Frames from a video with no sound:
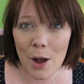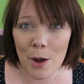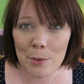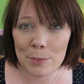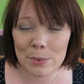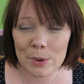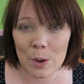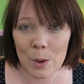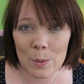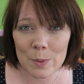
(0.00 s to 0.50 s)

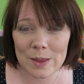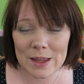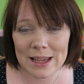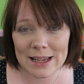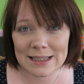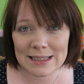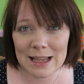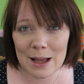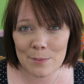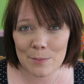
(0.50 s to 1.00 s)
up on the
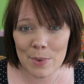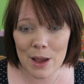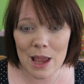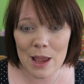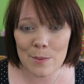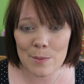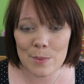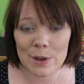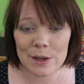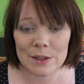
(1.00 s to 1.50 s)
exam
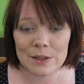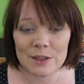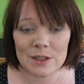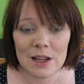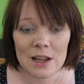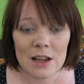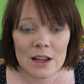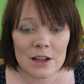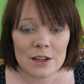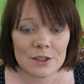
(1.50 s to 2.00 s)
papers,
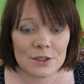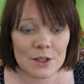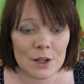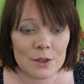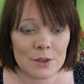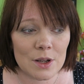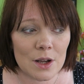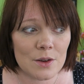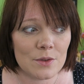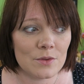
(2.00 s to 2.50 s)

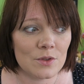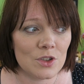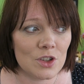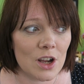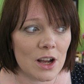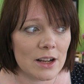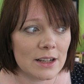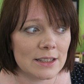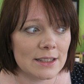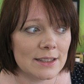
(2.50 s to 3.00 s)
so don't
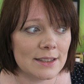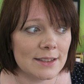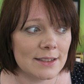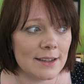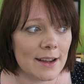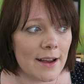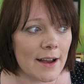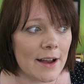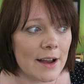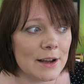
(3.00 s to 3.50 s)

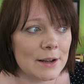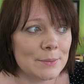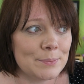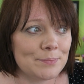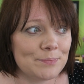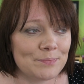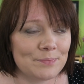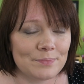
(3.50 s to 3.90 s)
just revise